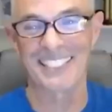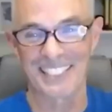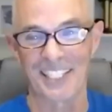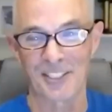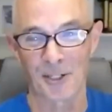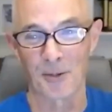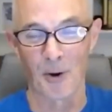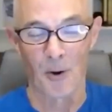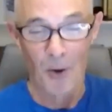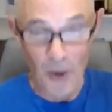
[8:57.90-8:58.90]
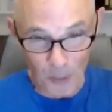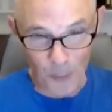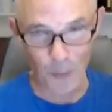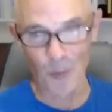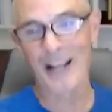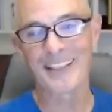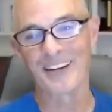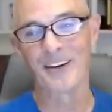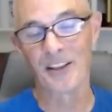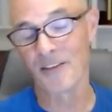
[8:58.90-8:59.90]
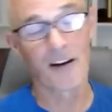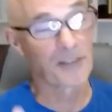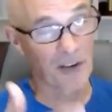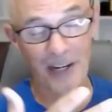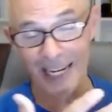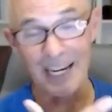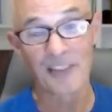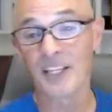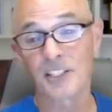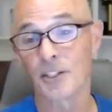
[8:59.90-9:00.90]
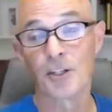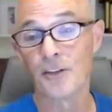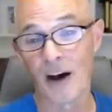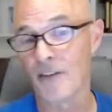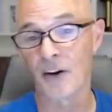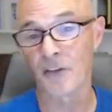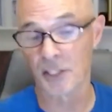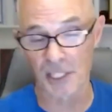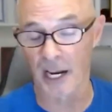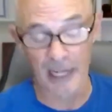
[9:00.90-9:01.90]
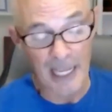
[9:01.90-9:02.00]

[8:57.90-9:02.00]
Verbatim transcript: it says turbo right there on the valve cover. And I think it's a good valve cover design.